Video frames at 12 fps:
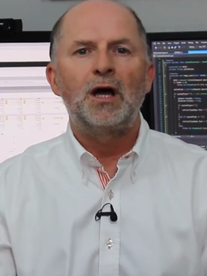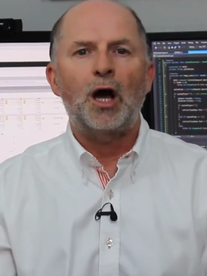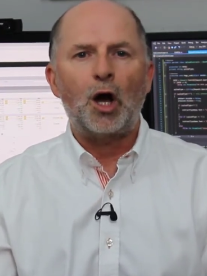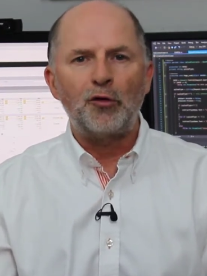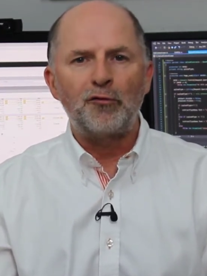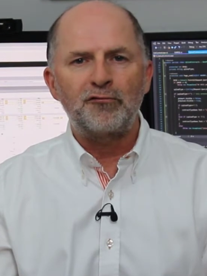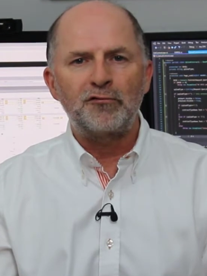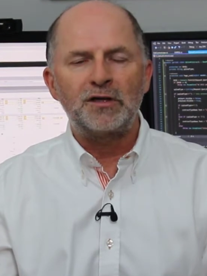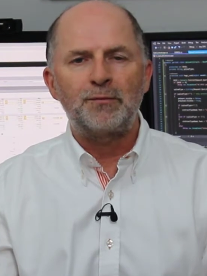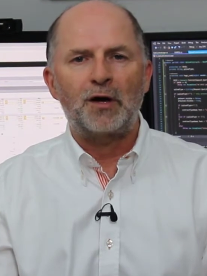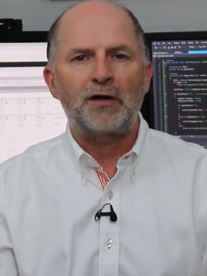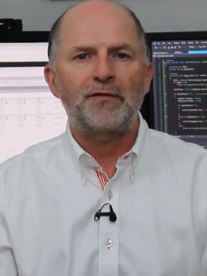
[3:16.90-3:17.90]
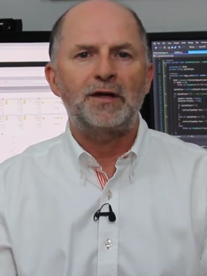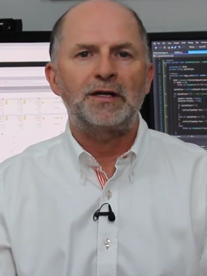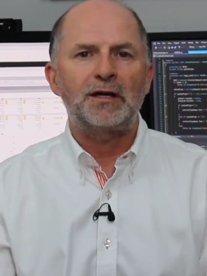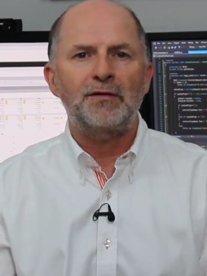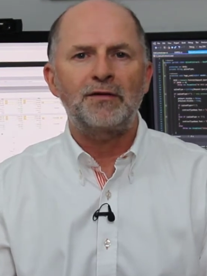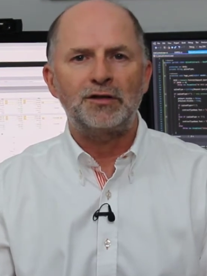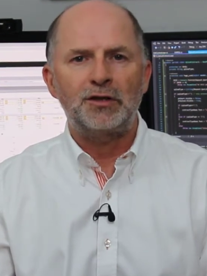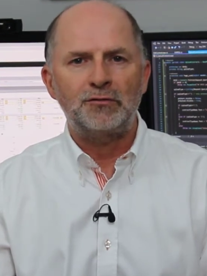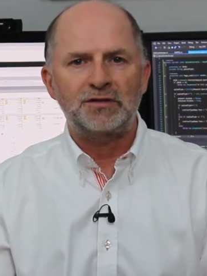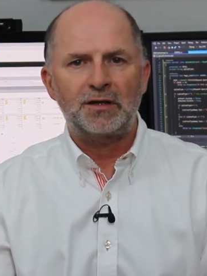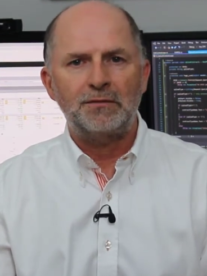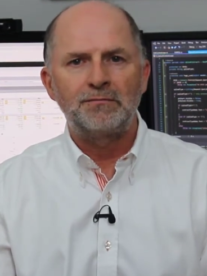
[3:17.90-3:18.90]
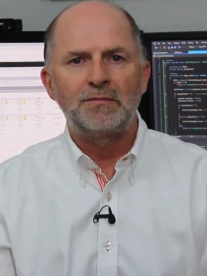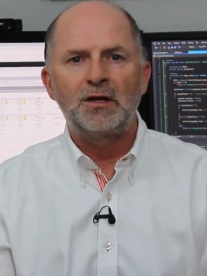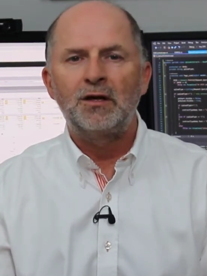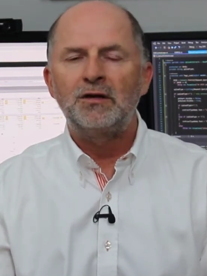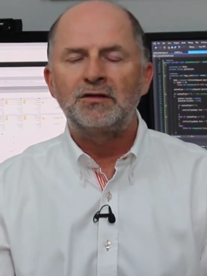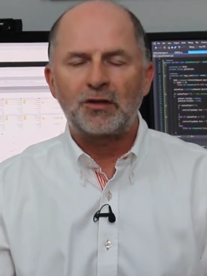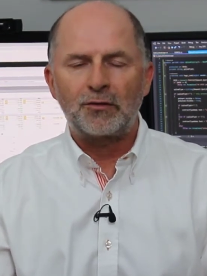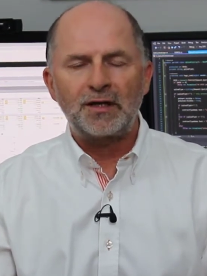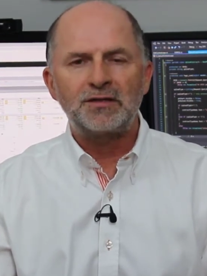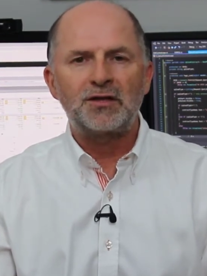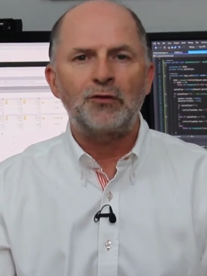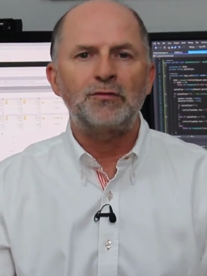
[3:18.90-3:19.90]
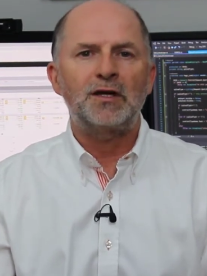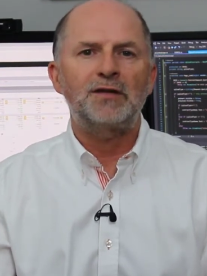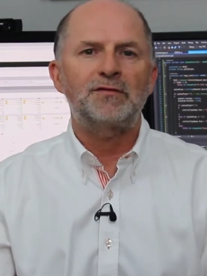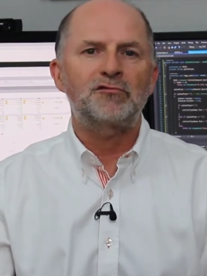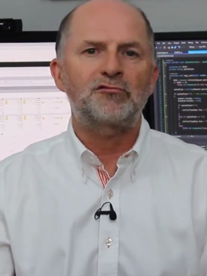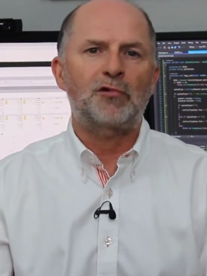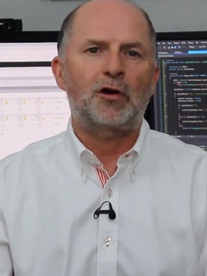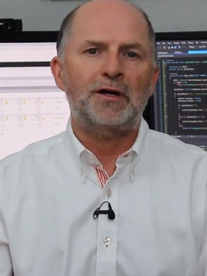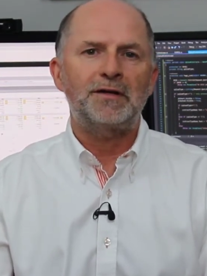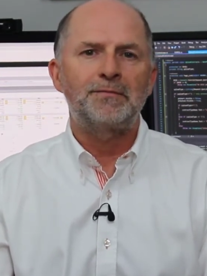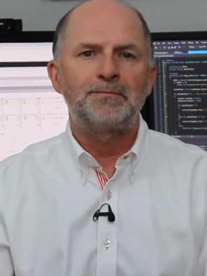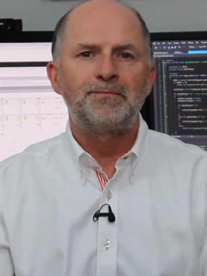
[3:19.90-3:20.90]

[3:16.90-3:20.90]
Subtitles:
over and above any other user, so they don't even try.